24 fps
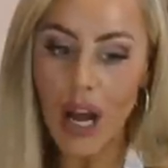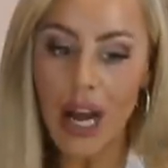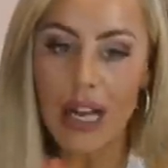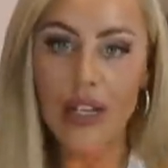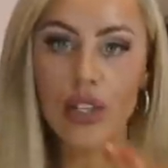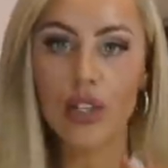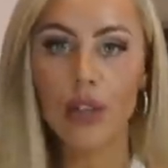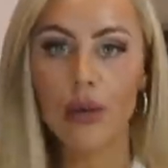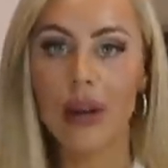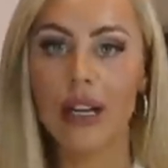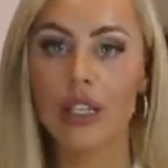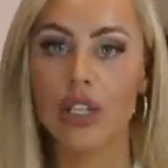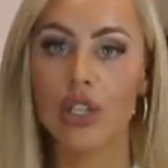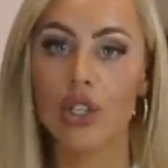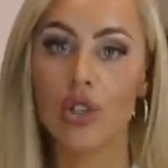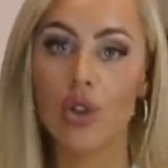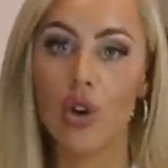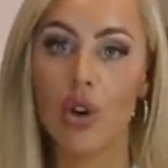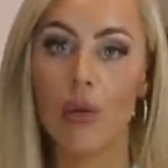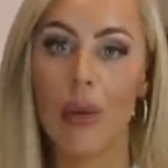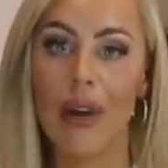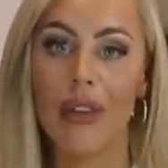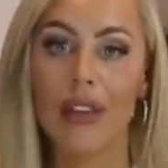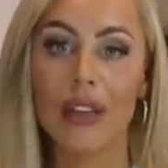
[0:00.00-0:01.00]
I do actually
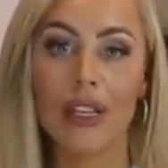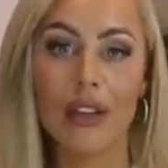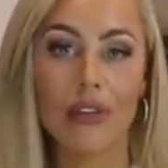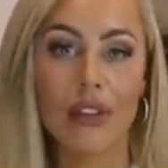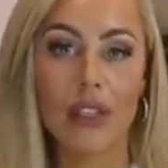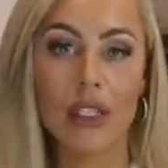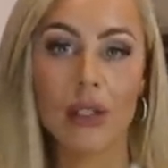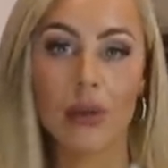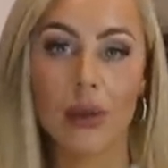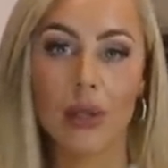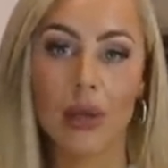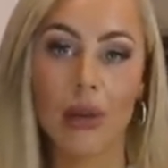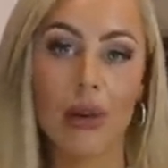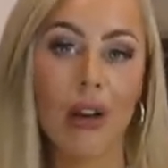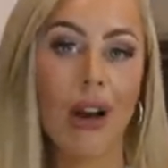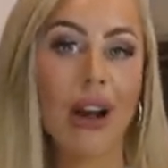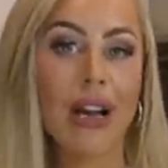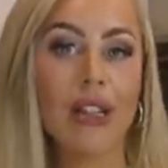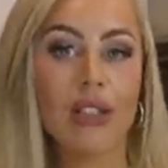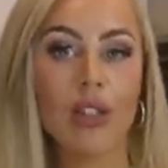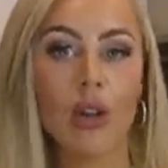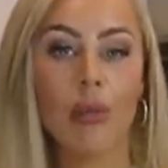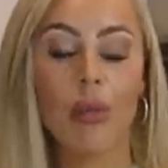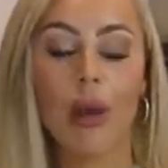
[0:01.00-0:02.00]
talk about the difference between
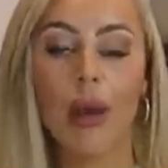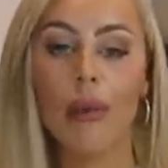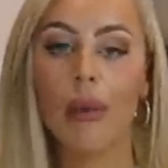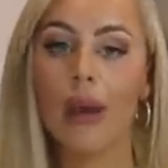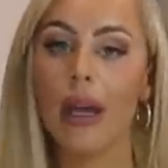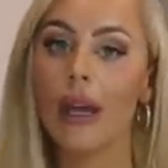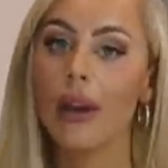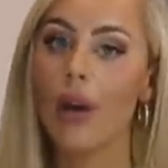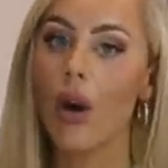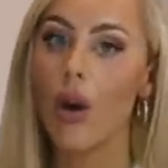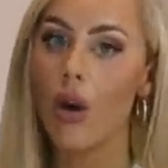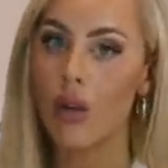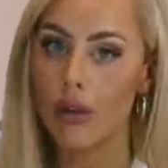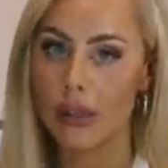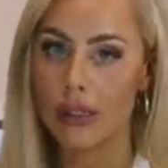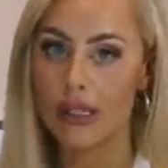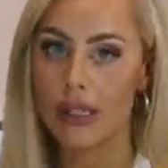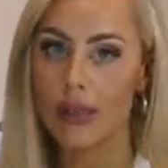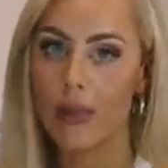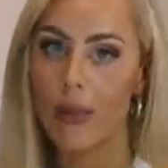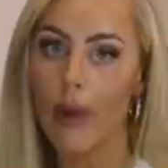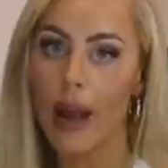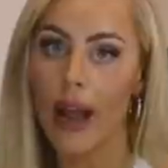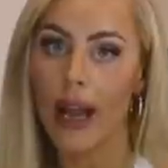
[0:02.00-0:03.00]
IsoPept and
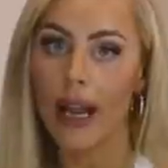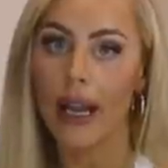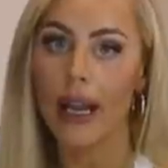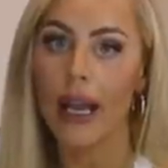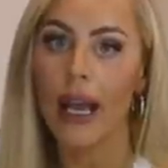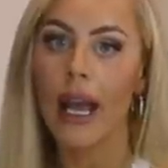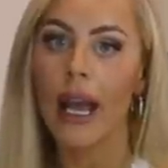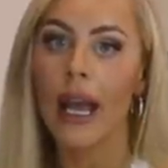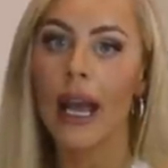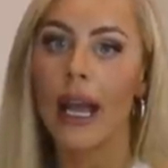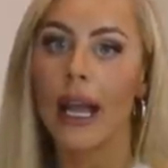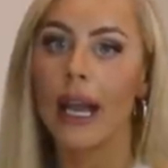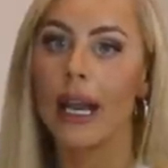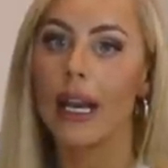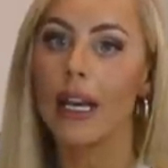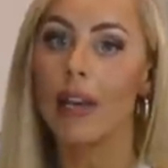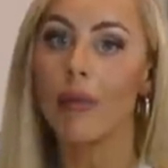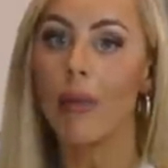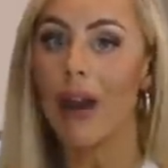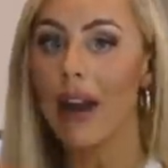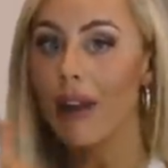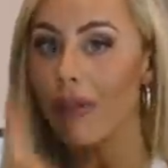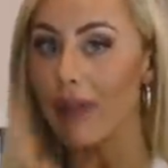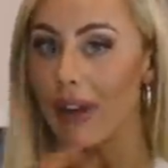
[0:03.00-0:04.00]
OxyWhey
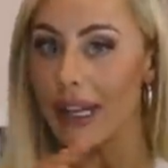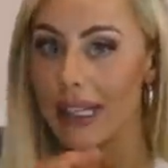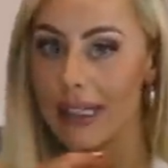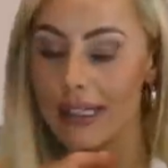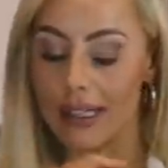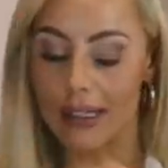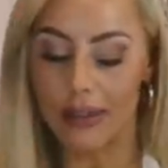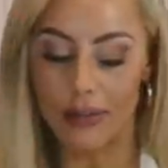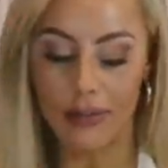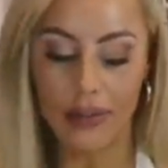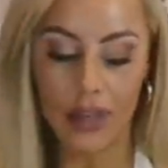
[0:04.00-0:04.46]
in my recent